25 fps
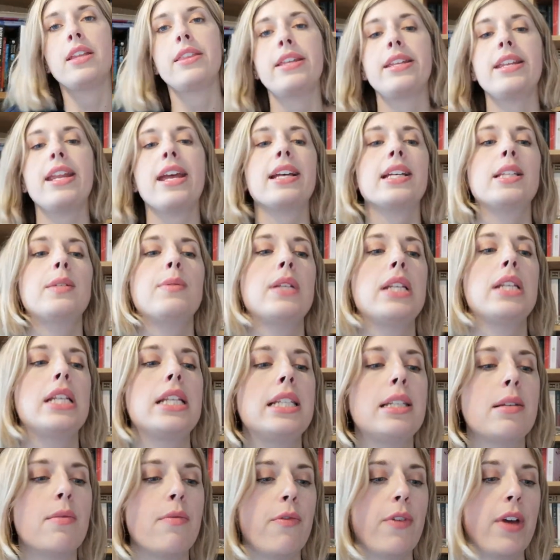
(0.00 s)
The next one
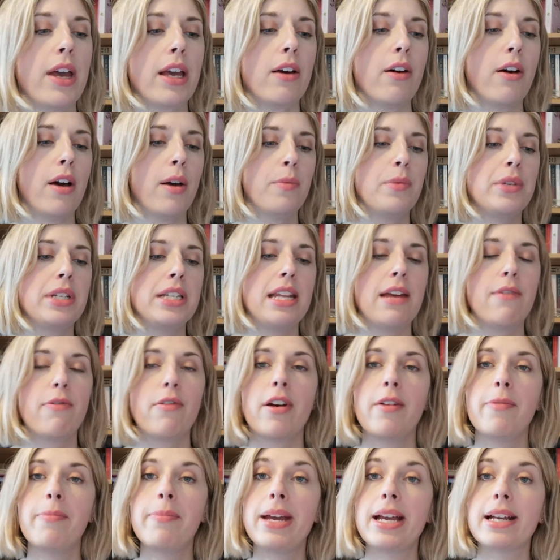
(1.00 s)
is something I would
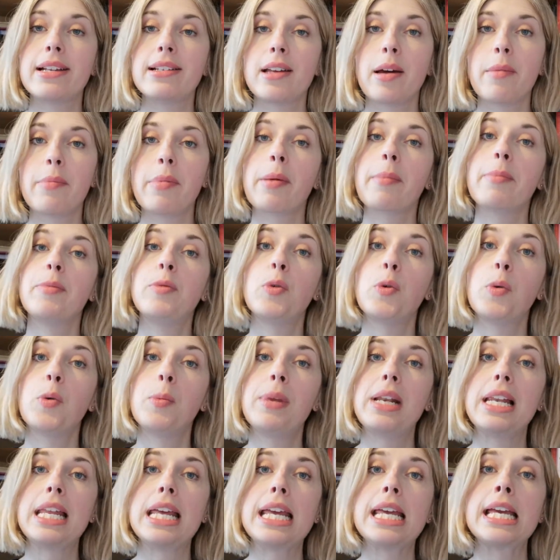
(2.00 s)
never have picked up
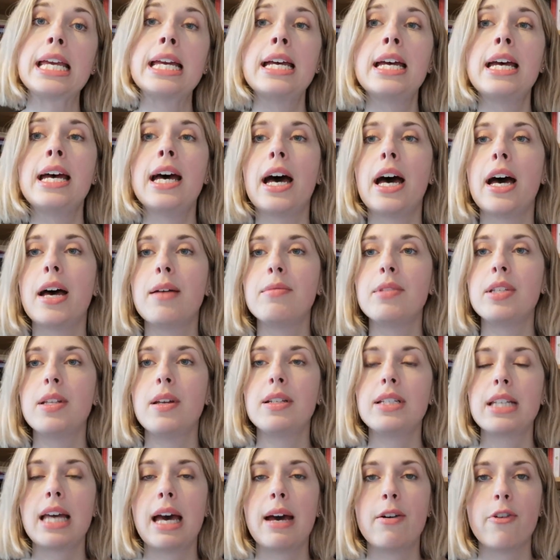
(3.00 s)
normally, um,
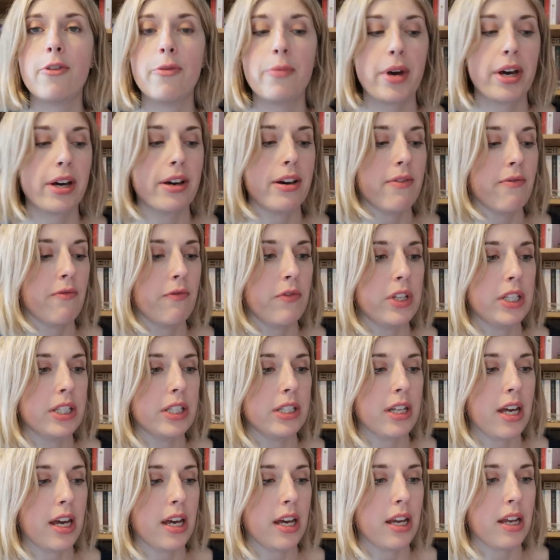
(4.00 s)
so it's out of my
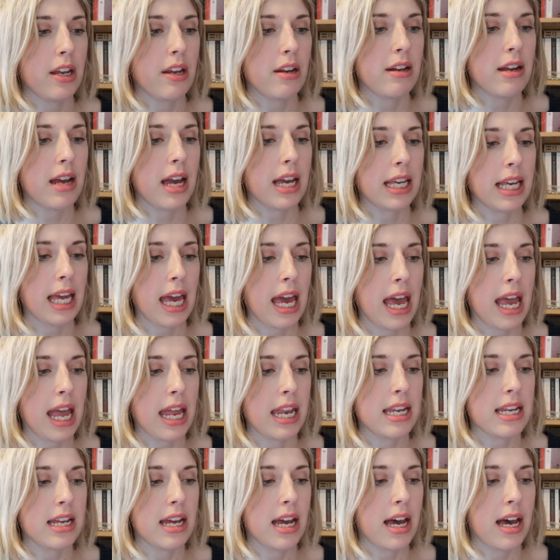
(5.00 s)
comfort zone
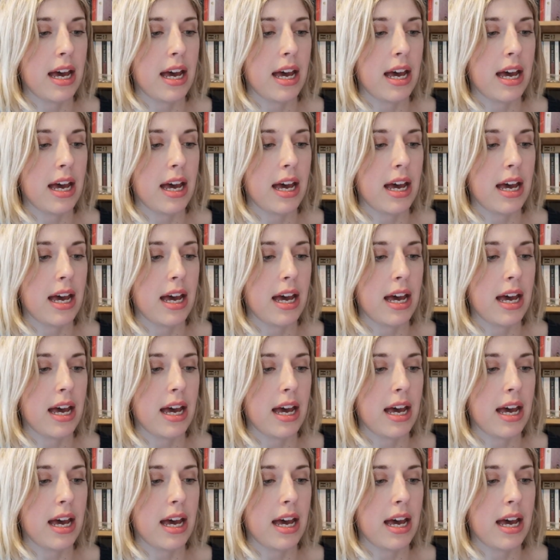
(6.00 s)
again.